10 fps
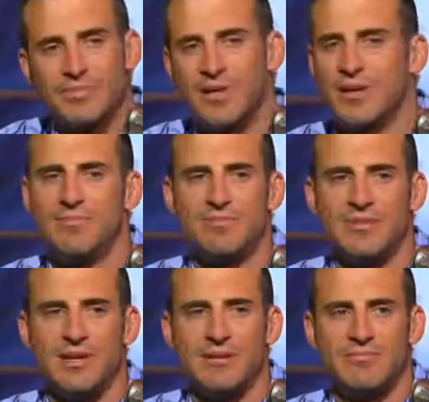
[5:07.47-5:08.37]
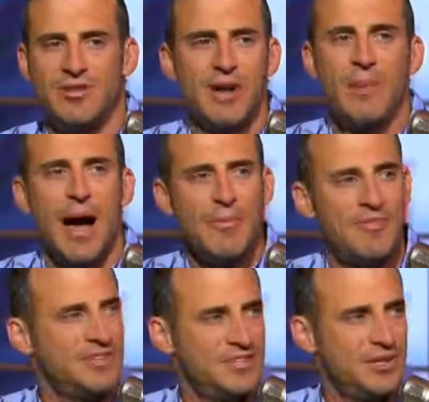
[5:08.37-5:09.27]
up to Greg
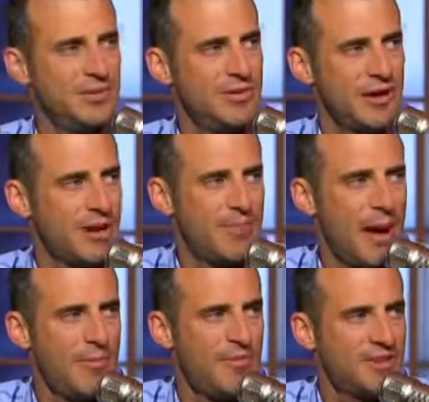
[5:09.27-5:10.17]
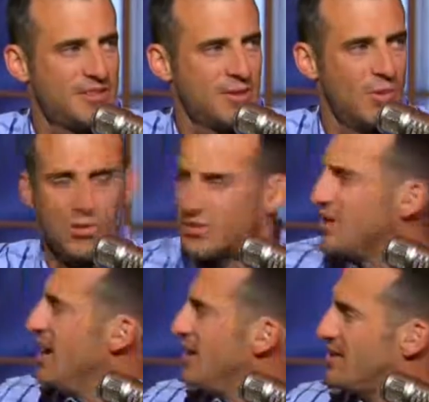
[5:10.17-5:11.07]
Popovich too. Like Greg Popovich
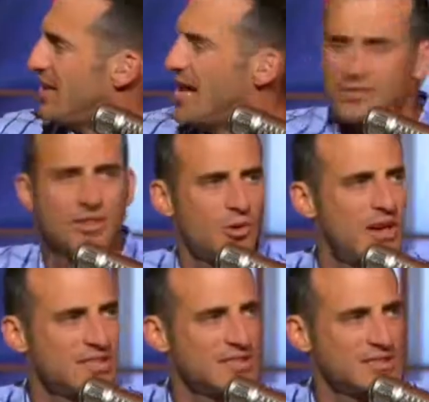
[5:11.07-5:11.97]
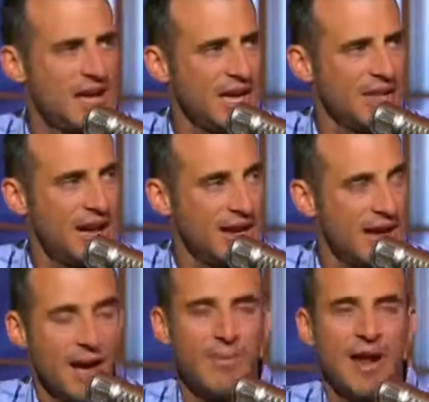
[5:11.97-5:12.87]
won't just answer the question on the
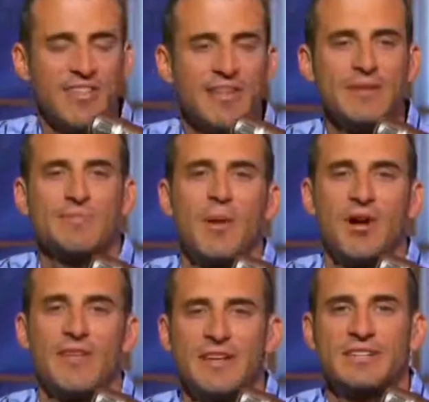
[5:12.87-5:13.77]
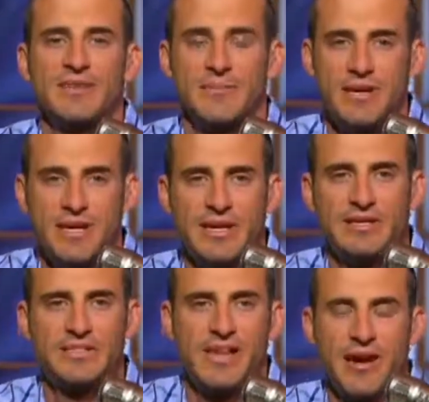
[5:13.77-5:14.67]
sideline. But I think part of it is the
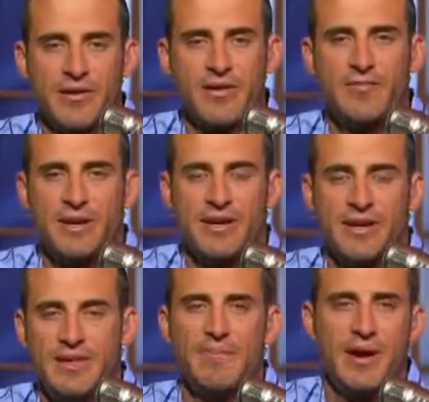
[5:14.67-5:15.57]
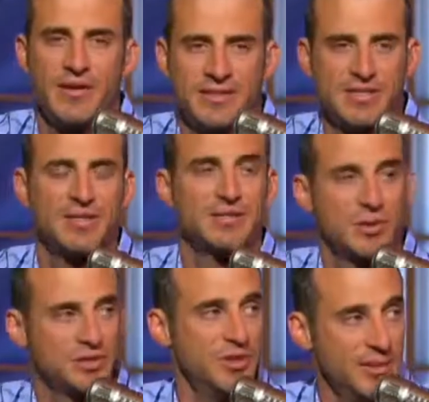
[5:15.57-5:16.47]
media is scared of being embarrassed on
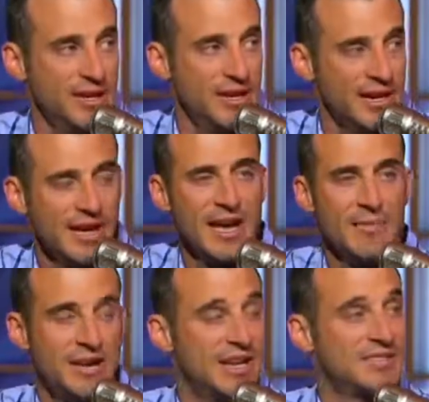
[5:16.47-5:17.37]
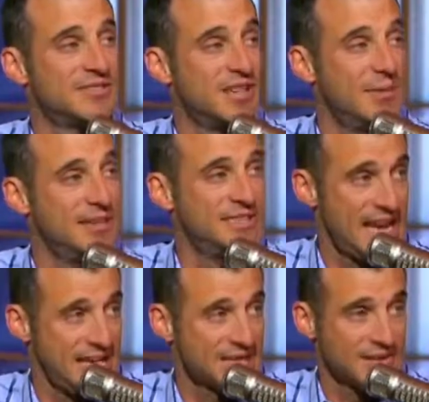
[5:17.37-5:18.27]
social media because of
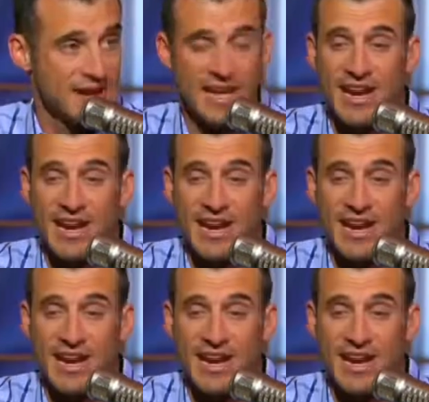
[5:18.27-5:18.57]
somebody's answer.